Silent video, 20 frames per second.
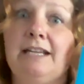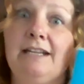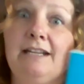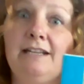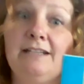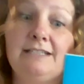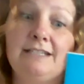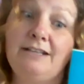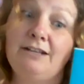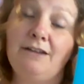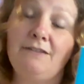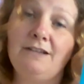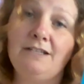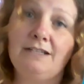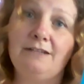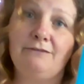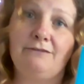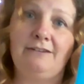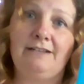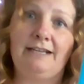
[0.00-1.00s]
in another
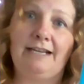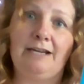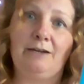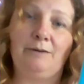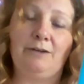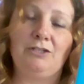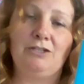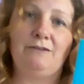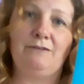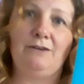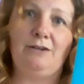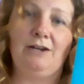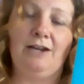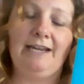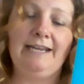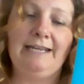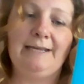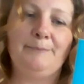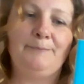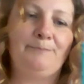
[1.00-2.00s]
different language if you
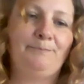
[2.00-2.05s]
like.